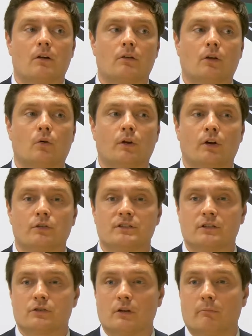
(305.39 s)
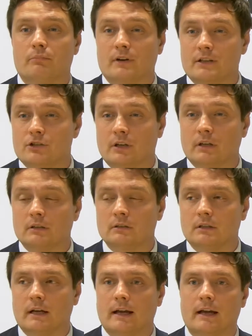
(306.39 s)
going on to sort of bridging,
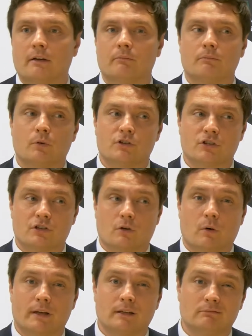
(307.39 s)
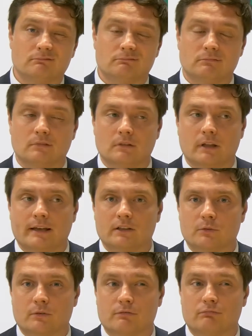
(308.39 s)
which is quite linked
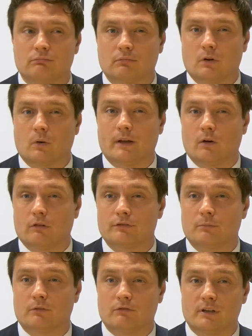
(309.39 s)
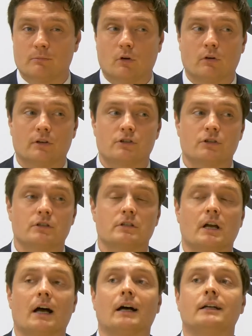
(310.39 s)
with quite often with remortgages
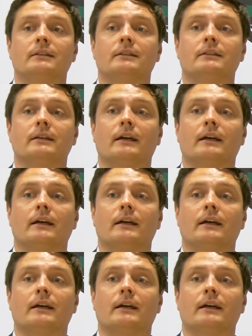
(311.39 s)
and